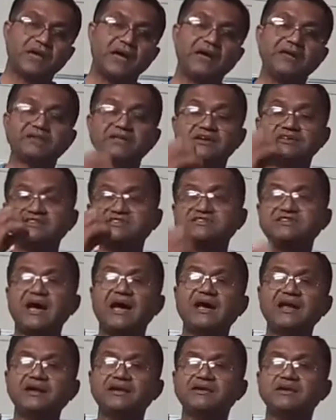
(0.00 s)
And the
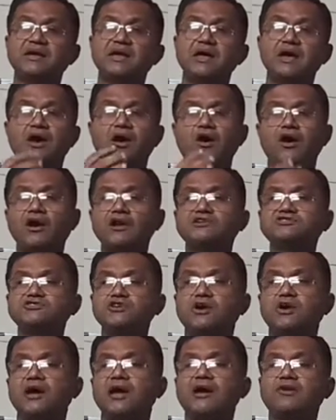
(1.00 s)
child
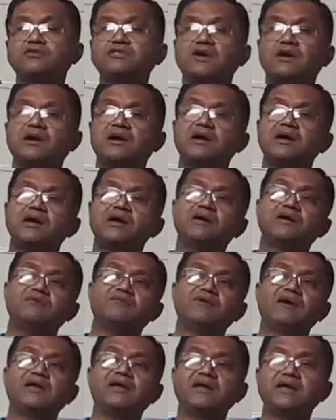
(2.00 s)
also have the
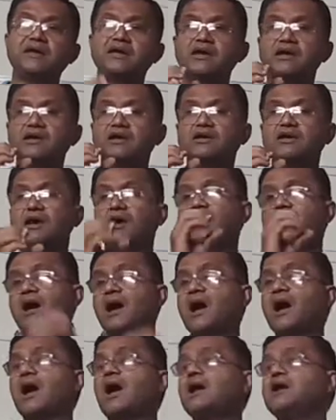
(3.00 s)
very
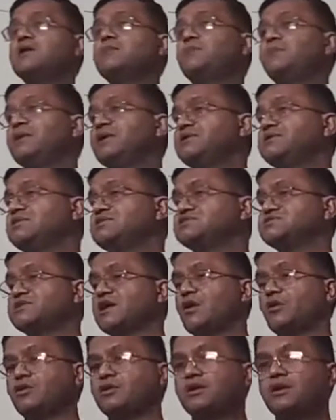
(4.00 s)
high pitched
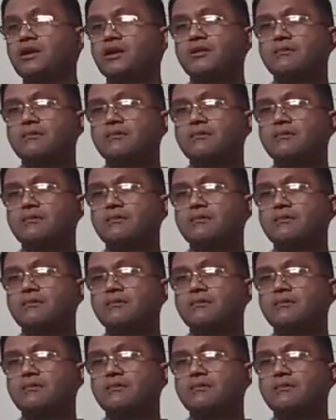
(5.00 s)
sound